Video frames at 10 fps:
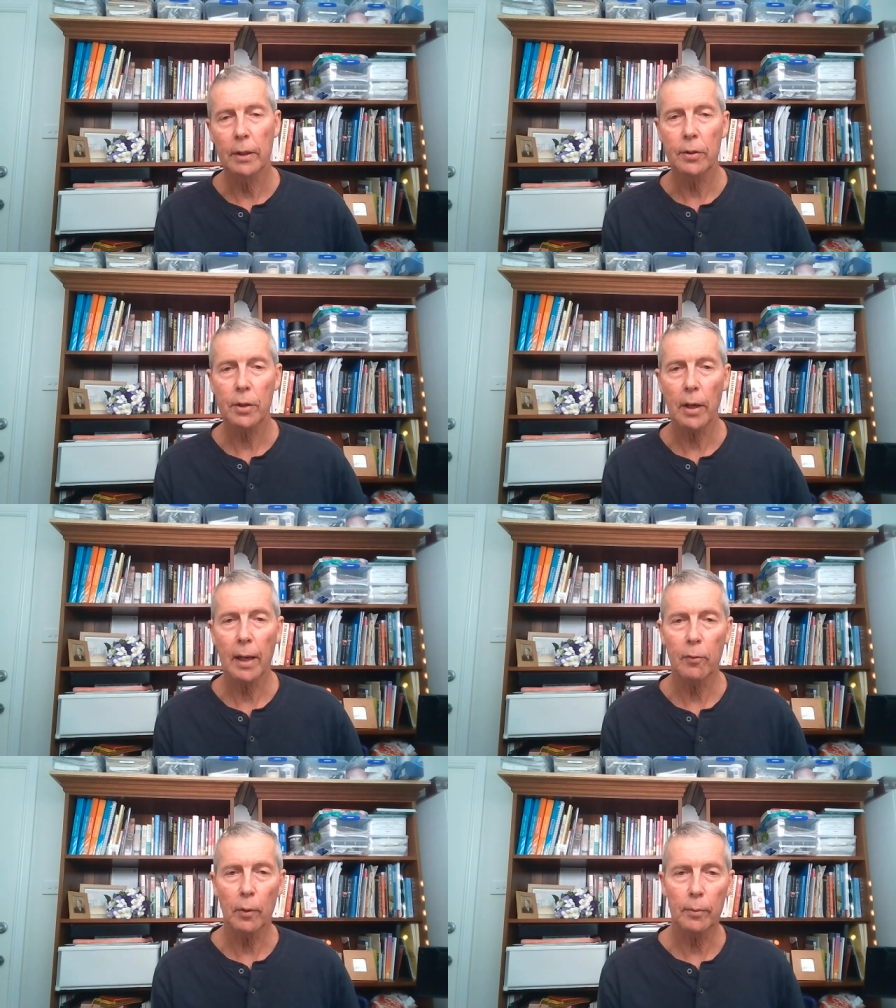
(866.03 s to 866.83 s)
So
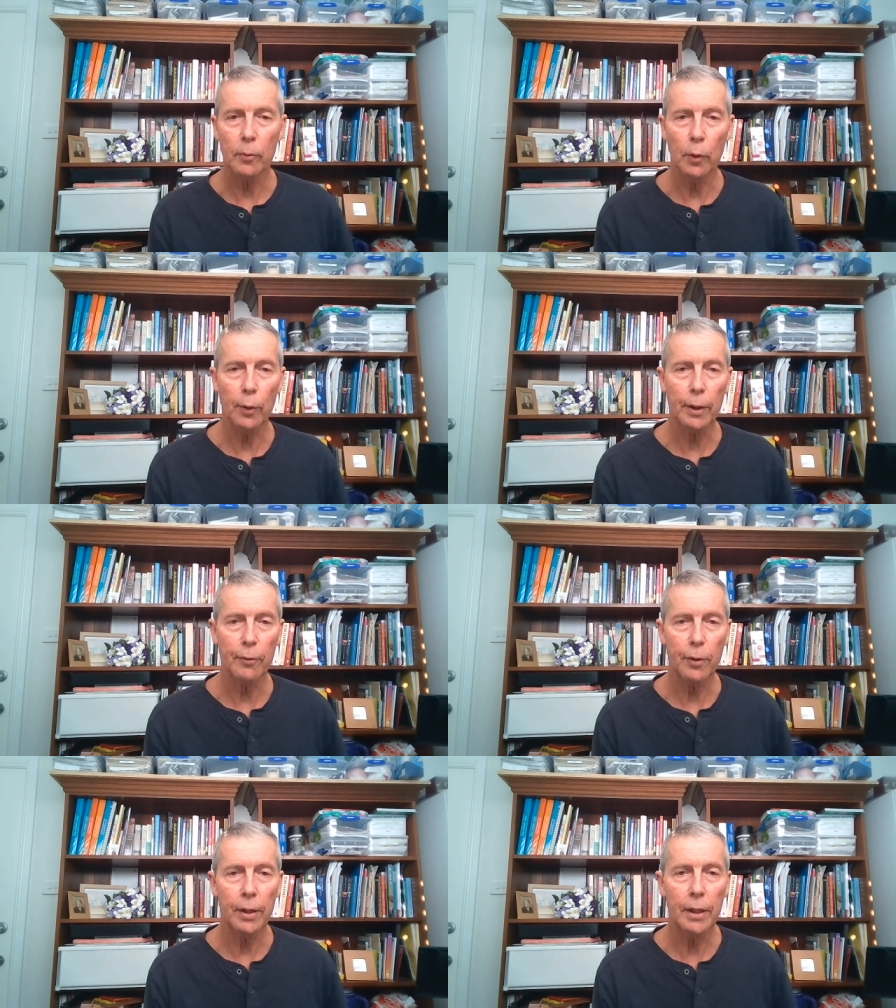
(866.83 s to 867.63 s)
have a look
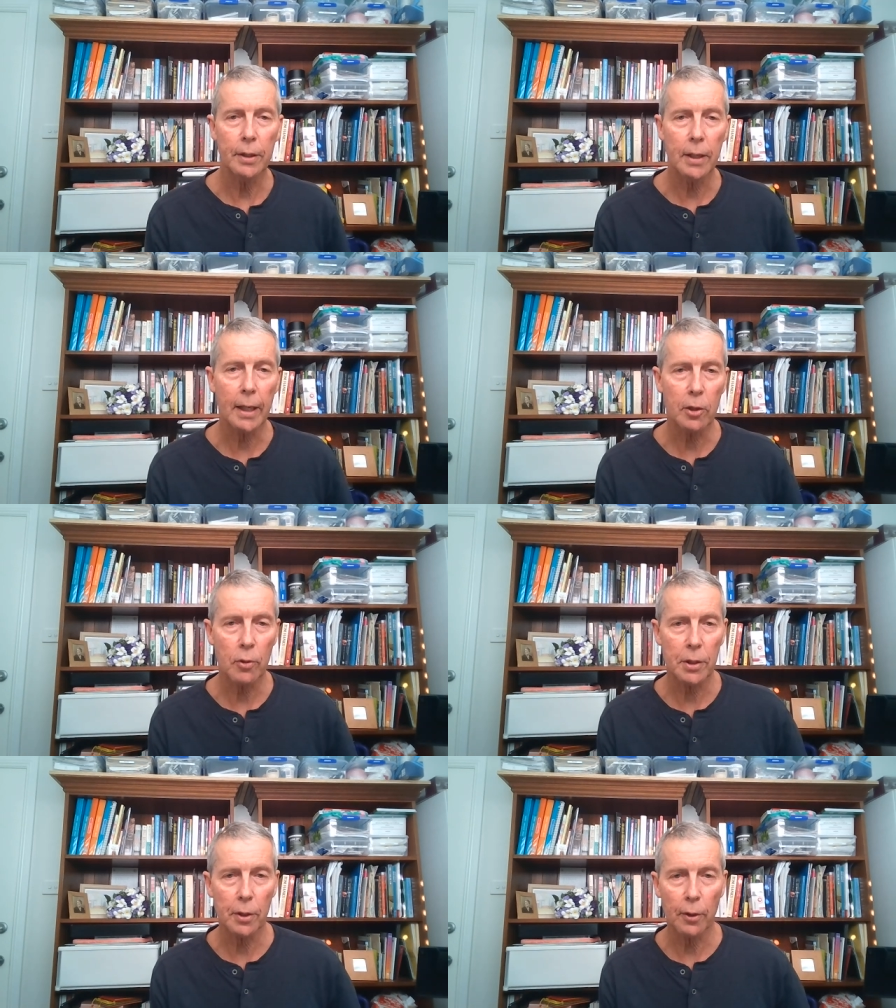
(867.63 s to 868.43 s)
if you need to take a
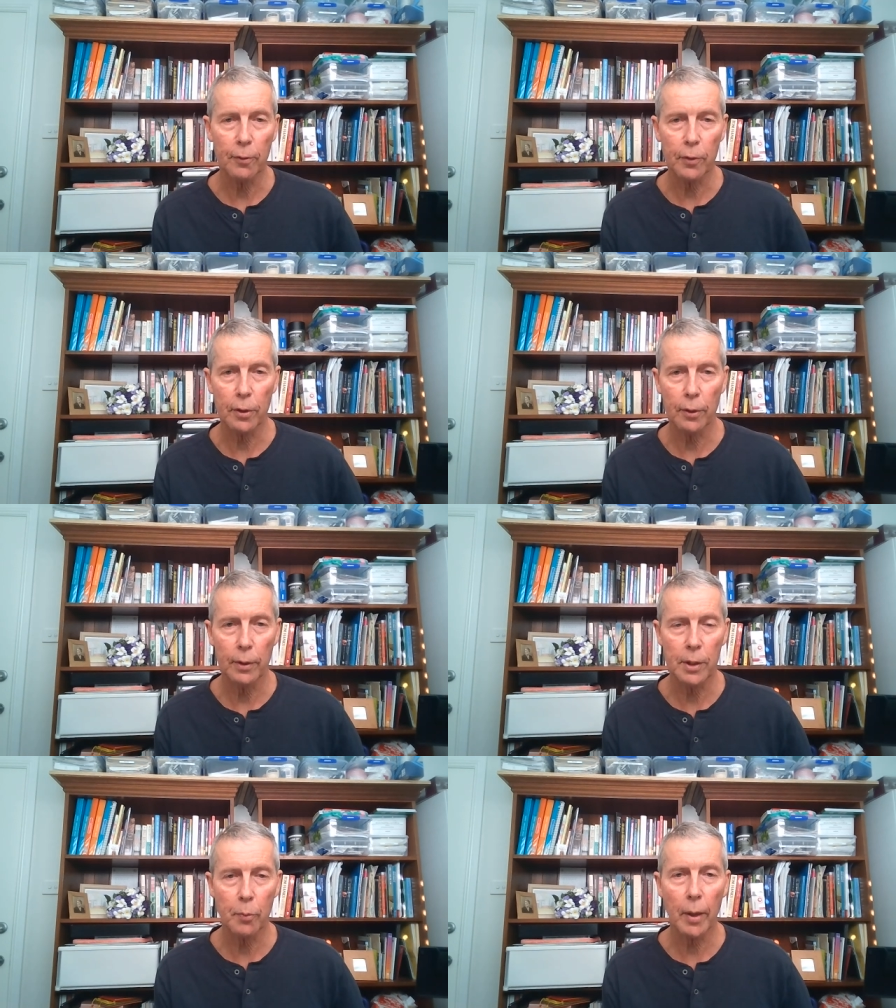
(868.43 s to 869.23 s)
dressing off to
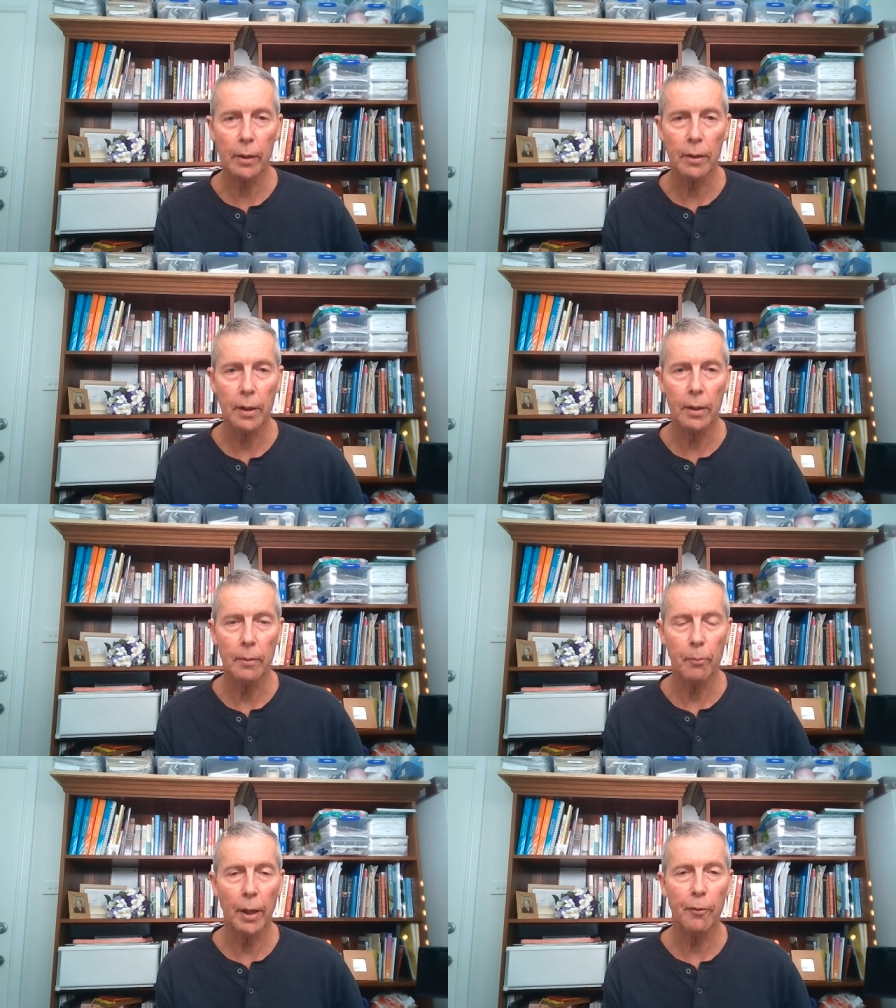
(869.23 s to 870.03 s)
inspect the
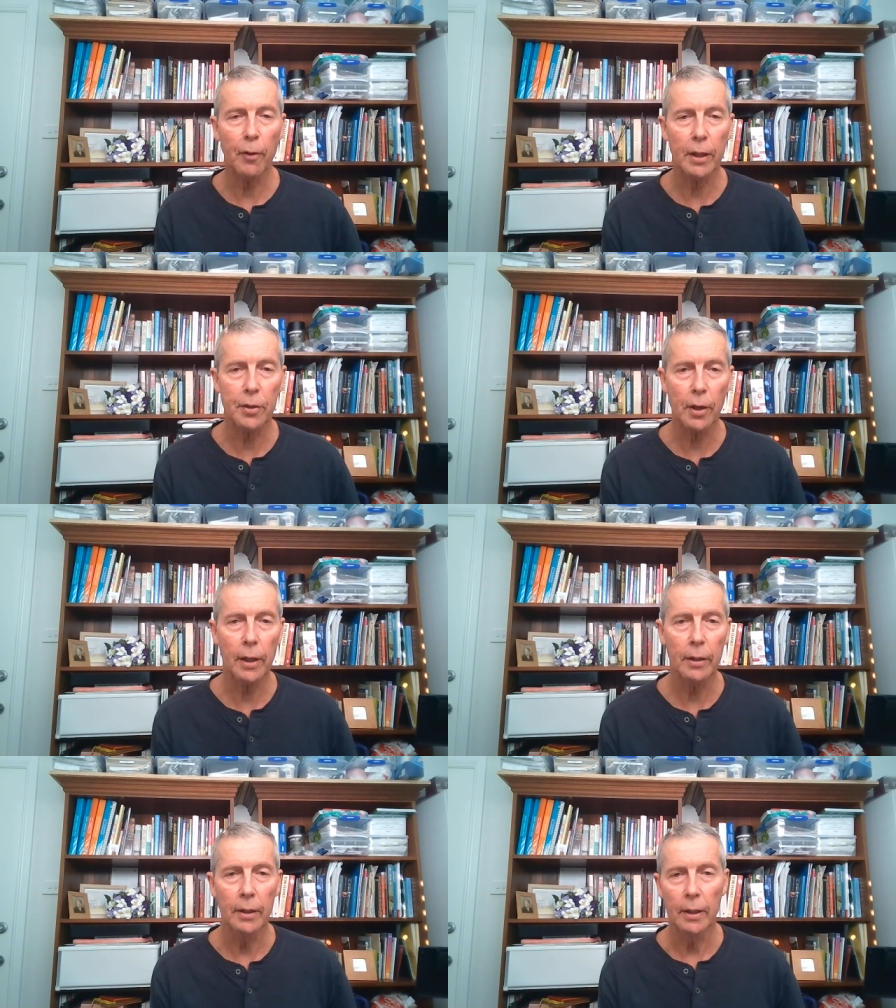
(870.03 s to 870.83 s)
butterfly site.
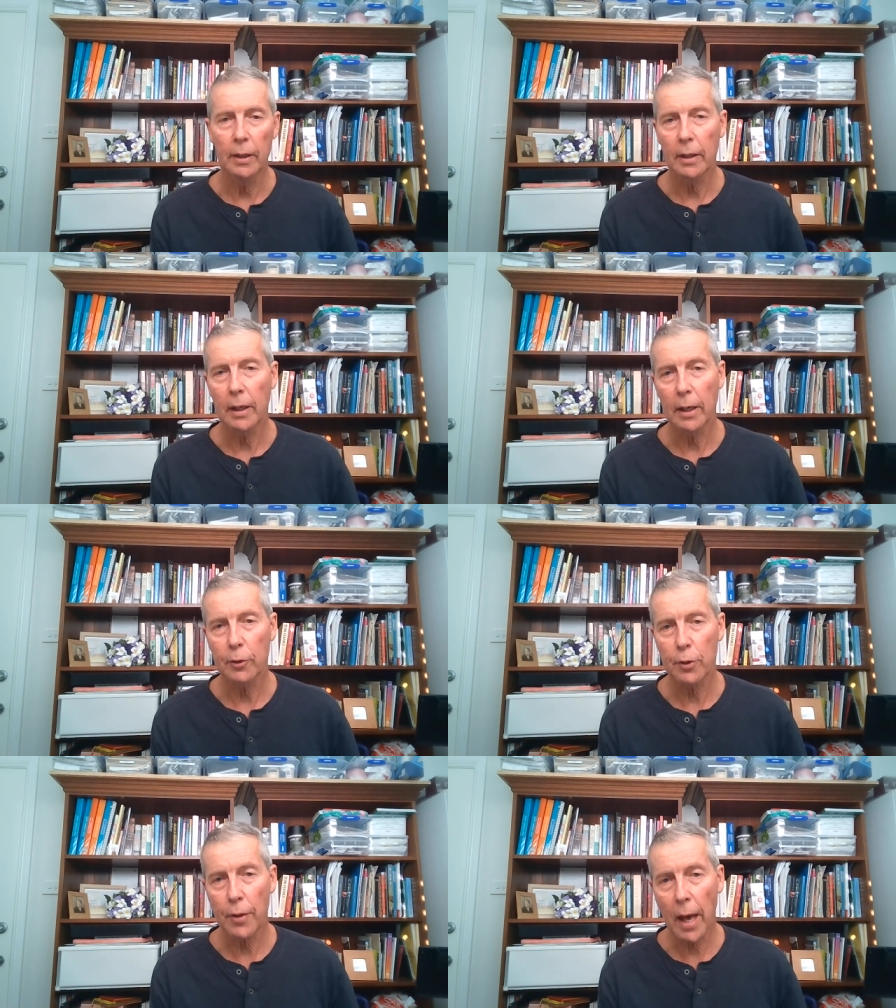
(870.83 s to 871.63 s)

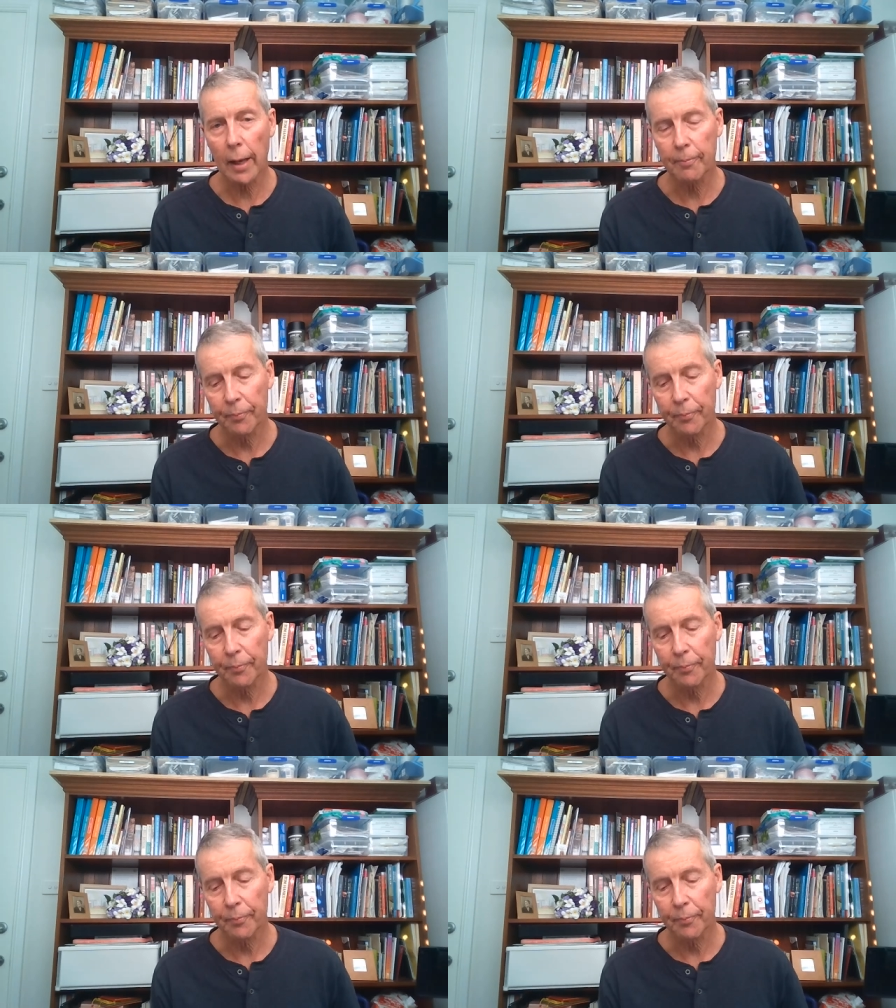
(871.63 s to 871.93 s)
Do that.